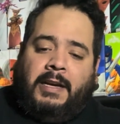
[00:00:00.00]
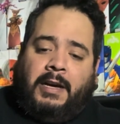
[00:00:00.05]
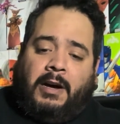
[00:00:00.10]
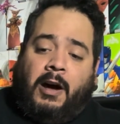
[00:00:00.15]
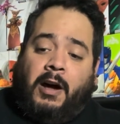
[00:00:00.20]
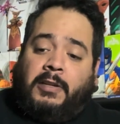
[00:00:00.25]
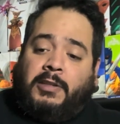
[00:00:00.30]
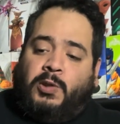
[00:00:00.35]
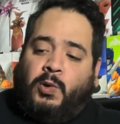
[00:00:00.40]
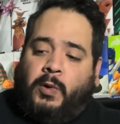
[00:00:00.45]

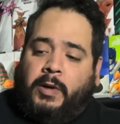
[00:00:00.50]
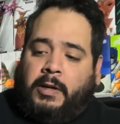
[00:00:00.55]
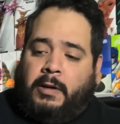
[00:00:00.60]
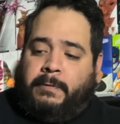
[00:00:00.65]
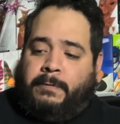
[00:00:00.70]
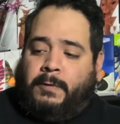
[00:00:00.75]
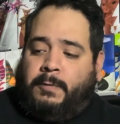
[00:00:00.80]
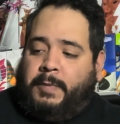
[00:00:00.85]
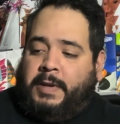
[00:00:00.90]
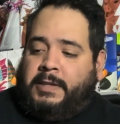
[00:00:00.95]
on Twitter
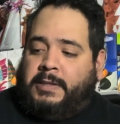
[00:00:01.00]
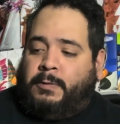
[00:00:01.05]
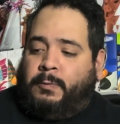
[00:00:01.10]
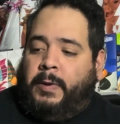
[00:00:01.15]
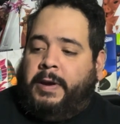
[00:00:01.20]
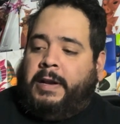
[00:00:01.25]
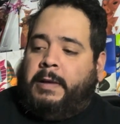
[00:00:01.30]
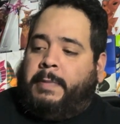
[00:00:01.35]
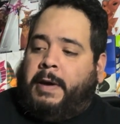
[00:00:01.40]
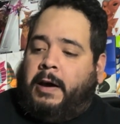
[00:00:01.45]
for me to
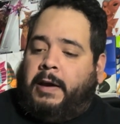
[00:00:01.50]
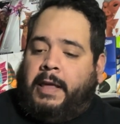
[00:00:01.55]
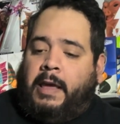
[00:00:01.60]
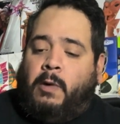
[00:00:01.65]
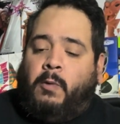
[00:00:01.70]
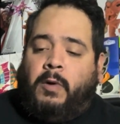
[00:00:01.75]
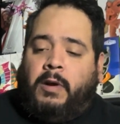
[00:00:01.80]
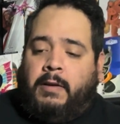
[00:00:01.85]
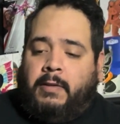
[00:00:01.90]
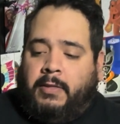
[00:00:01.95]
read about,
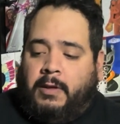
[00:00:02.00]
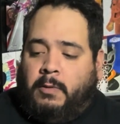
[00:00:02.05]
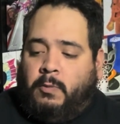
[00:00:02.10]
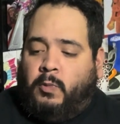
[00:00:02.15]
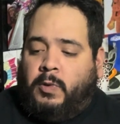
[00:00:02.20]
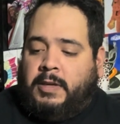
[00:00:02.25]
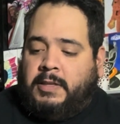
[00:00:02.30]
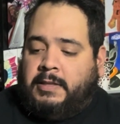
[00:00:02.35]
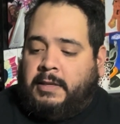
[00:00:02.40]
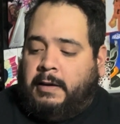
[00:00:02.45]
and one of them
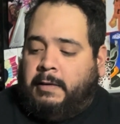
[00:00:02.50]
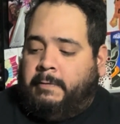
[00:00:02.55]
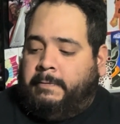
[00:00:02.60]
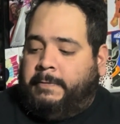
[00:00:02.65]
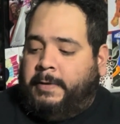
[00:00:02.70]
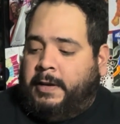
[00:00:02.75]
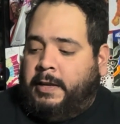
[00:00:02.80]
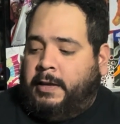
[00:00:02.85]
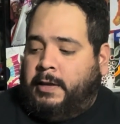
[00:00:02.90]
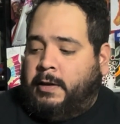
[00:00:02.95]
was a
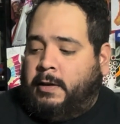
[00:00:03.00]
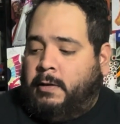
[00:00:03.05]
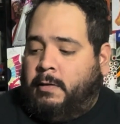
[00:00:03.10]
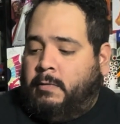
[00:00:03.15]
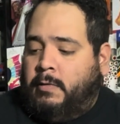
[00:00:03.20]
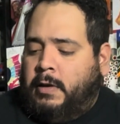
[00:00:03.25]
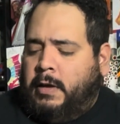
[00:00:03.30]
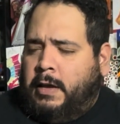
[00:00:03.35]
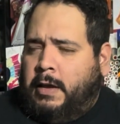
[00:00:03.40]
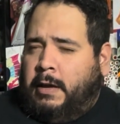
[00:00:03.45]

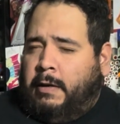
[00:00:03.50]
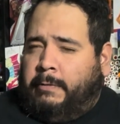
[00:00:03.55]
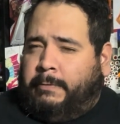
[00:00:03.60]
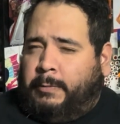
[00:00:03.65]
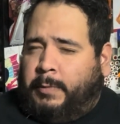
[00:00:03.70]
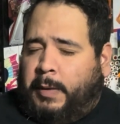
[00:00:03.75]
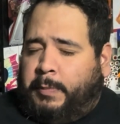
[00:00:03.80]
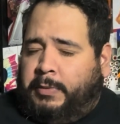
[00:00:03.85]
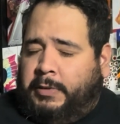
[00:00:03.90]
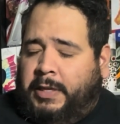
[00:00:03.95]
video
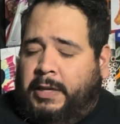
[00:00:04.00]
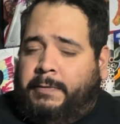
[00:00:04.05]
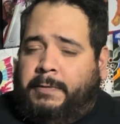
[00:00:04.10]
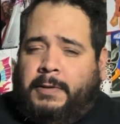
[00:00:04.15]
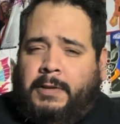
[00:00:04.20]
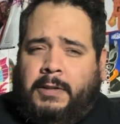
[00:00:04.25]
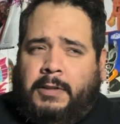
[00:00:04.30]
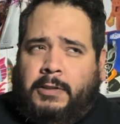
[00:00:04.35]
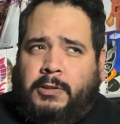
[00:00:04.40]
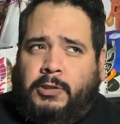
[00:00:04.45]
from, I believe,
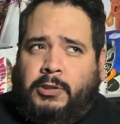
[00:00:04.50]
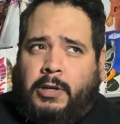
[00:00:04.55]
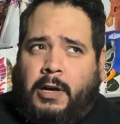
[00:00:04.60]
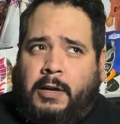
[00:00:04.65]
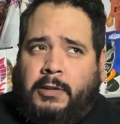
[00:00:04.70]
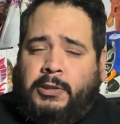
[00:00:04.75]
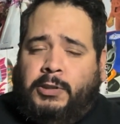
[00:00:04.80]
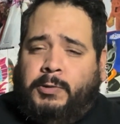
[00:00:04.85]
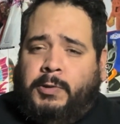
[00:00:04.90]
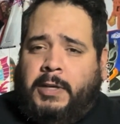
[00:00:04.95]

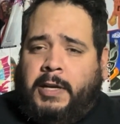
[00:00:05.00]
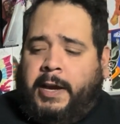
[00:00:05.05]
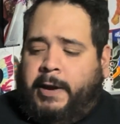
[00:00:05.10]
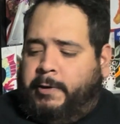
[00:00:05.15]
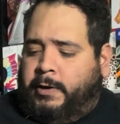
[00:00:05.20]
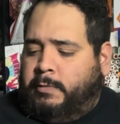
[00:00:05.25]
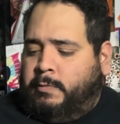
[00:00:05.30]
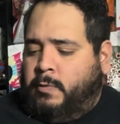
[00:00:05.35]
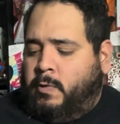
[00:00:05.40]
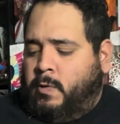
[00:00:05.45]
Joshua
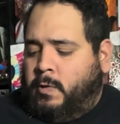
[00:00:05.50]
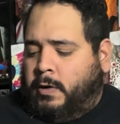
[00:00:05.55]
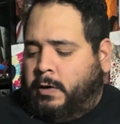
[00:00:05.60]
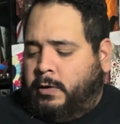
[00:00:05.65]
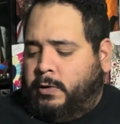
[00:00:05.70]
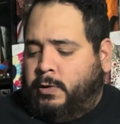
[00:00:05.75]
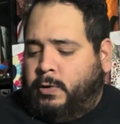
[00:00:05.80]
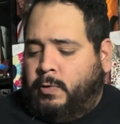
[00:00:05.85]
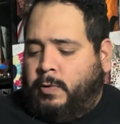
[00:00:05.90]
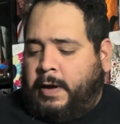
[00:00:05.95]
Aaron
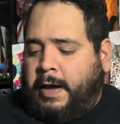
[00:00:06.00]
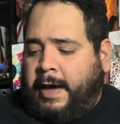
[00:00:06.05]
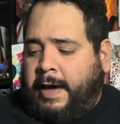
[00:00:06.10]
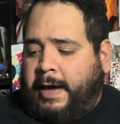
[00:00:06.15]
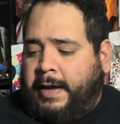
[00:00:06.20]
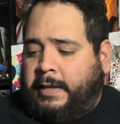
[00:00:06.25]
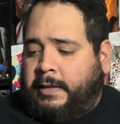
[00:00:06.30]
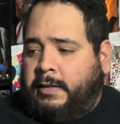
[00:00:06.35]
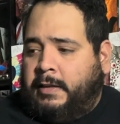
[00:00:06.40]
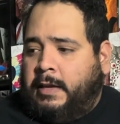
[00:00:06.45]
Moore, who
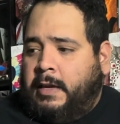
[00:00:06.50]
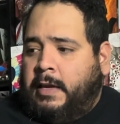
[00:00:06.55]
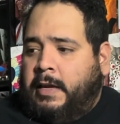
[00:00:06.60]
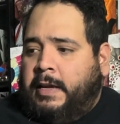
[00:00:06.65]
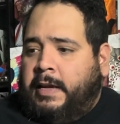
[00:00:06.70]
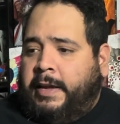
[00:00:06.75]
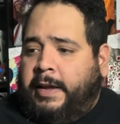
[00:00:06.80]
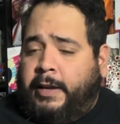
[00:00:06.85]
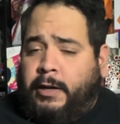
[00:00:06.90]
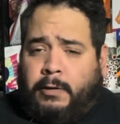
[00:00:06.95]
had
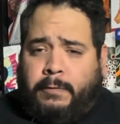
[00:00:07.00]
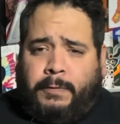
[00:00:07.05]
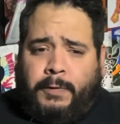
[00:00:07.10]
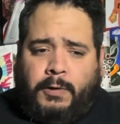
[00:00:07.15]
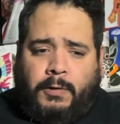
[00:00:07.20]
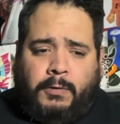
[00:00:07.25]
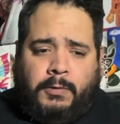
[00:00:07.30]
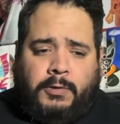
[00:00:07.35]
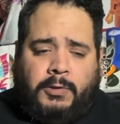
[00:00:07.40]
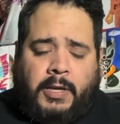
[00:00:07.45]

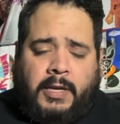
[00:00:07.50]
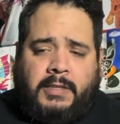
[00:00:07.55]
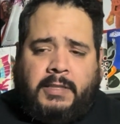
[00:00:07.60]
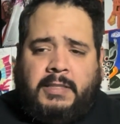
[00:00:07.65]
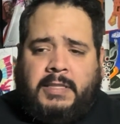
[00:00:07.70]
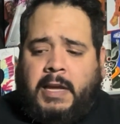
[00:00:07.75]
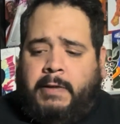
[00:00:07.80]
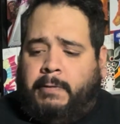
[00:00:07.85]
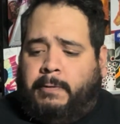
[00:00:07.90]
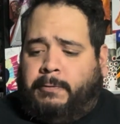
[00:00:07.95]
interviewed
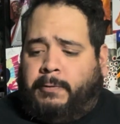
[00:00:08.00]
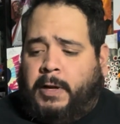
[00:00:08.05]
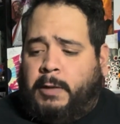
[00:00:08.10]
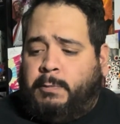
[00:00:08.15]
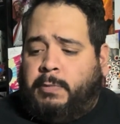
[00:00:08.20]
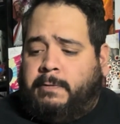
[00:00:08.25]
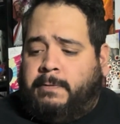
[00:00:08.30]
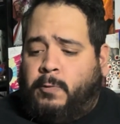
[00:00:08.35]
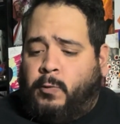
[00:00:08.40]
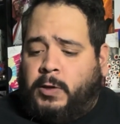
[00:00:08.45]
Jason David
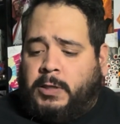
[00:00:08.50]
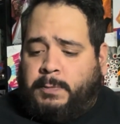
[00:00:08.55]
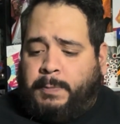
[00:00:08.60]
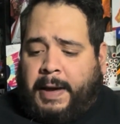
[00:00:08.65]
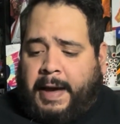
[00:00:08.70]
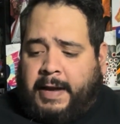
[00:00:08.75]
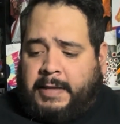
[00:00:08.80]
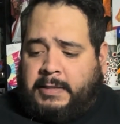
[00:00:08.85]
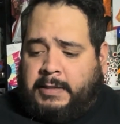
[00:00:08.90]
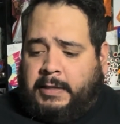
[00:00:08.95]
Frank before his
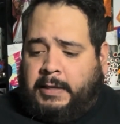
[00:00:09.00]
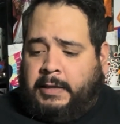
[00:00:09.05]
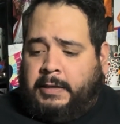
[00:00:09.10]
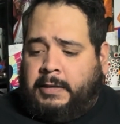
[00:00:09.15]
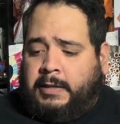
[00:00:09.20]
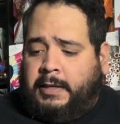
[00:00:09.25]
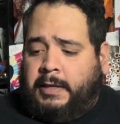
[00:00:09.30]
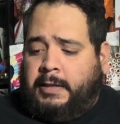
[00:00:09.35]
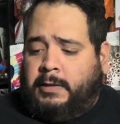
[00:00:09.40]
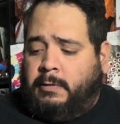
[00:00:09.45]

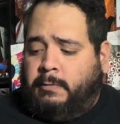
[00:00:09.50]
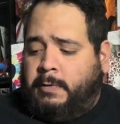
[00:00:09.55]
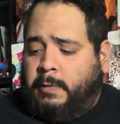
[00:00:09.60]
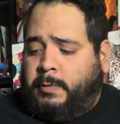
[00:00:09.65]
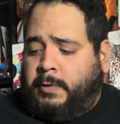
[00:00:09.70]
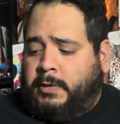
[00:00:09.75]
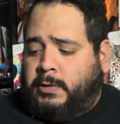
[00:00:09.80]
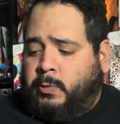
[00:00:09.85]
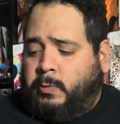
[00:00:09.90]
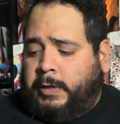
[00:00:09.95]
passing in
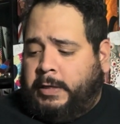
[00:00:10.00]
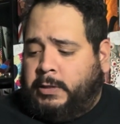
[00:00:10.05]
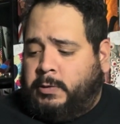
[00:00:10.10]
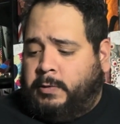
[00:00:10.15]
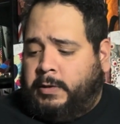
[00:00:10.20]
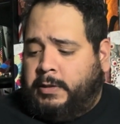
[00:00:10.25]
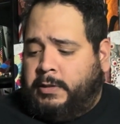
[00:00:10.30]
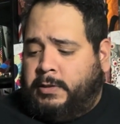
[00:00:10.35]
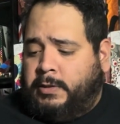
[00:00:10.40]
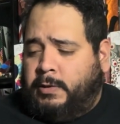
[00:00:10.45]
November
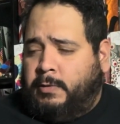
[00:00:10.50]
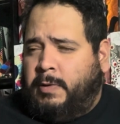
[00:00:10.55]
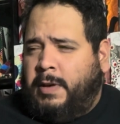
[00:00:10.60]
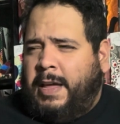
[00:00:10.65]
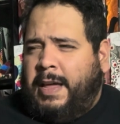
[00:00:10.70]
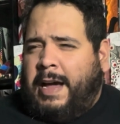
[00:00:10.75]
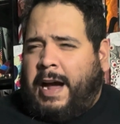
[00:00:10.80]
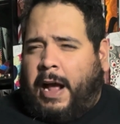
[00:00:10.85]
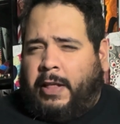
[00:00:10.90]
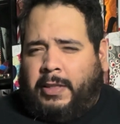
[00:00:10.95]
2022.
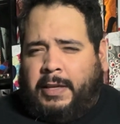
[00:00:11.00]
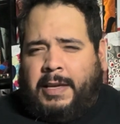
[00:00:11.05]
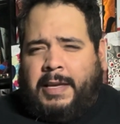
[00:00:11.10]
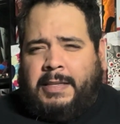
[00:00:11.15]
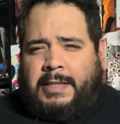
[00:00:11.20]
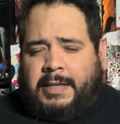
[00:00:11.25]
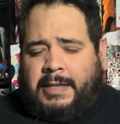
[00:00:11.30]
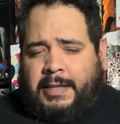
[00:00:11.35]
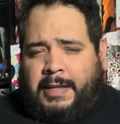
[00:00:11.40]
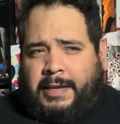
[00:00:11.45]
I think he
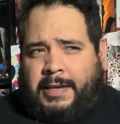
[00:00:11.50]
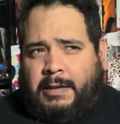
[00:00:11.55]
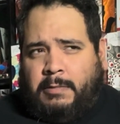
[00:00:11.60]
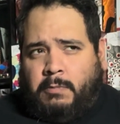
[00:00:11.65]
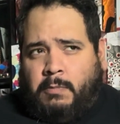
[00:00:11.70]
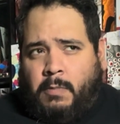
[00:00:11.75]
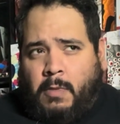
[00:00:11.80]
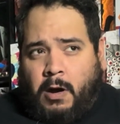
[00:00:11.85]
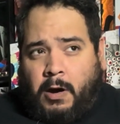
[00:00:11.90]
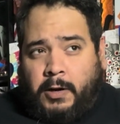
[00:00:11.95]
did it like in
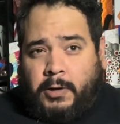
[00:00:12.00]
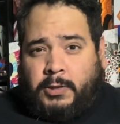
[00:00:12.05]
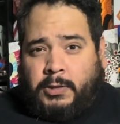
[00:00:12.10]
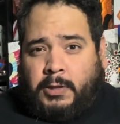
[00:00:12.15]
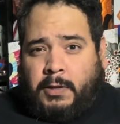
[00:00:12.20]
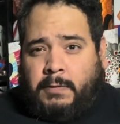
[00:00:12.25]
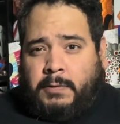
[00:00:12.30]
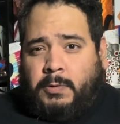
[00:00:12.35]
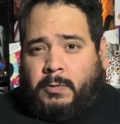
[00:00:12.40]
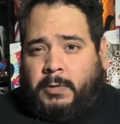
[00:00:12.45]
March
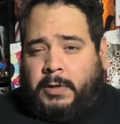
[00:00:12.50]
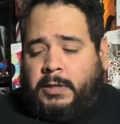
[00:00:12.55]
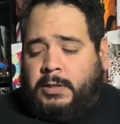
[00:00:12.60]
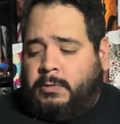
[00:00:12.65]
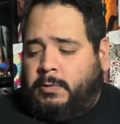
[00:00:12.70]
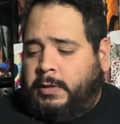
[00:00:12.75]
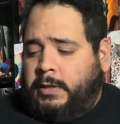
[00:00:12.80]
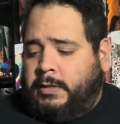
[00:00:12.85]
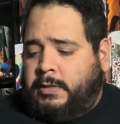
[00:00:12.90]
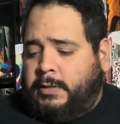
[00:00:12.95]
of
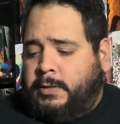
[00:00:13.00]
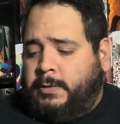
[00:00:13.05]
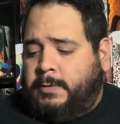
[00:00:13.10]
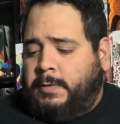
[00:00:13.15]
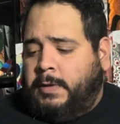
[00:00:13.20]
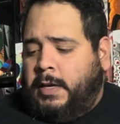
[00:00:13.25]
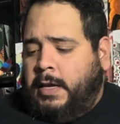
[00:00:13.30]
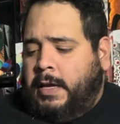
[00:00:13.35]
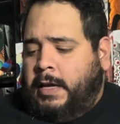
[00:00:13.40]
2022,